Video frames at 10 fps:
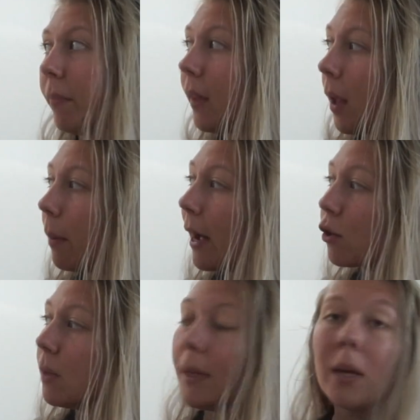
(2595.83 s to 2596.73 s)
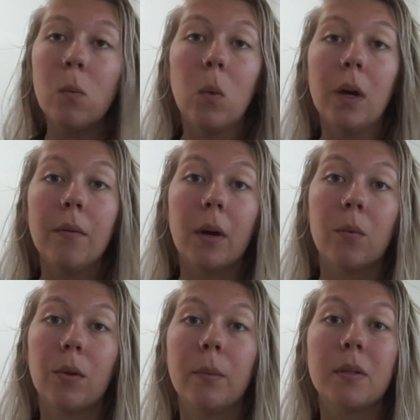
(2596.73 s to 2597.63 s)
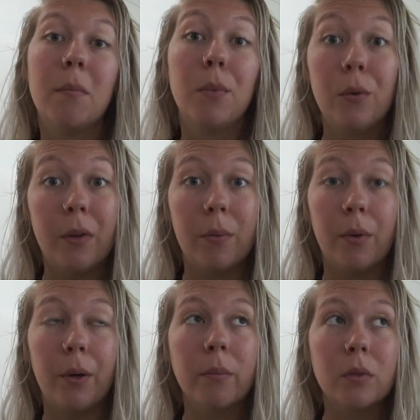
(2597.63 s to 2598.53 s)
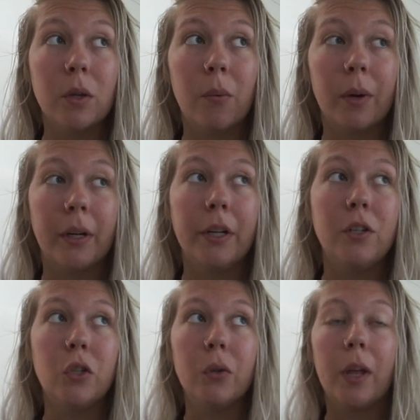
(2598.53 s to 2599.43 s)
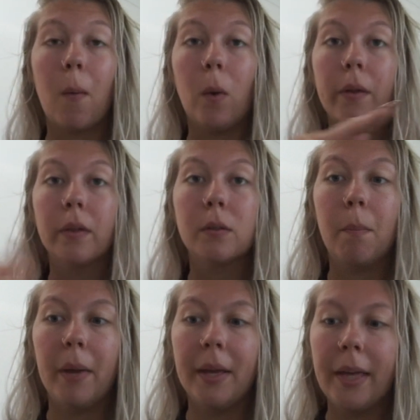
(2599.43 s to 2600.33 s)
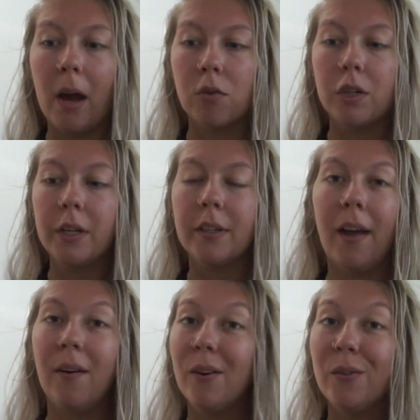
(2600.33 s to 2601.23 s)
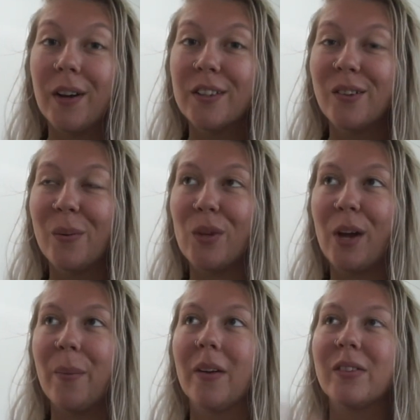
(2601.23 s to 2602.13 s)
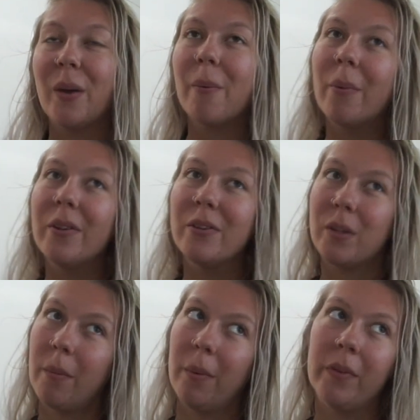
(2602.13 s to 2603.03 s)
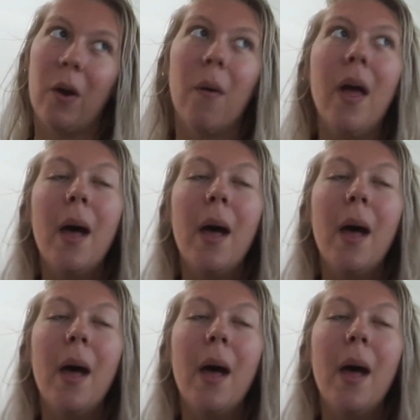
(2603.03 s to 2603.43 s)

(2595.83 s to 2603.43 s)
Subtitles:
We're actually making one of our rooms a movie room, so we're gonna do like one of those big couches. I don't know if you guys know what I'm talking about. Some people do, some people don't.